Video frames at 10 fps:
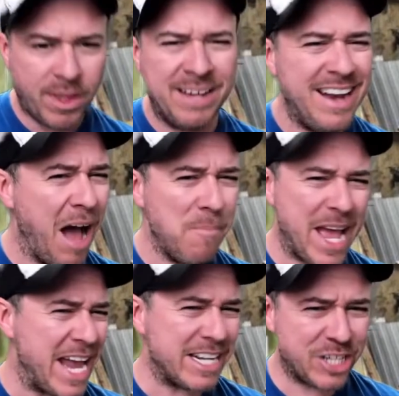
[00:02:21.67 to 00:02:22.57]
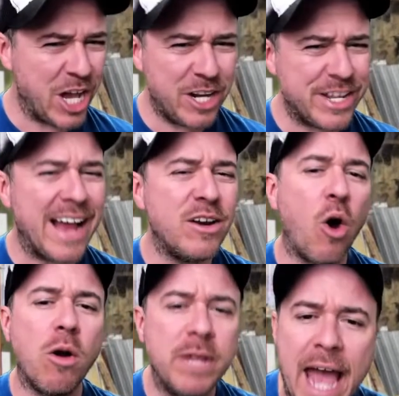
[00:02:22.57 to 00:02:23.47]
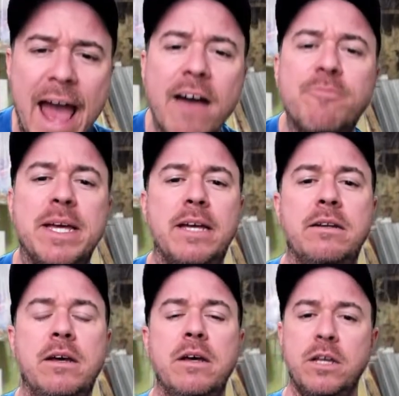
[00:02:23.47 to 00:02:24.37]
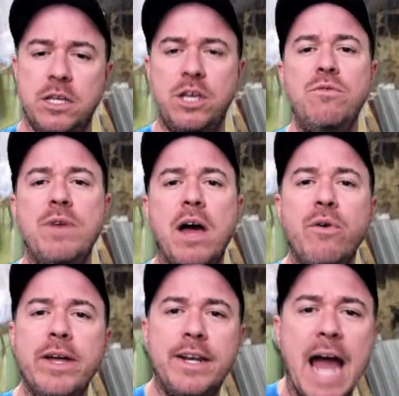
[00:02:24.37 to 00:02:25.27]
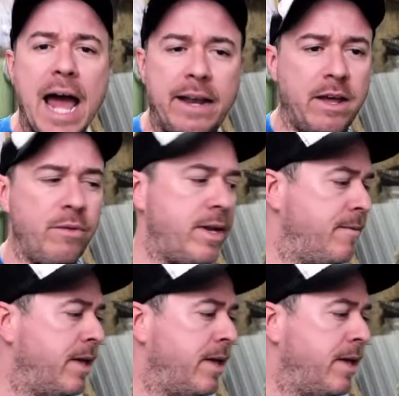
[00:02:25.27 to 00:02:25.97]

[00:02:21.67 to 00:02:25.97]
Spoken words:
not been as good as they normally have been. You know it and I know it.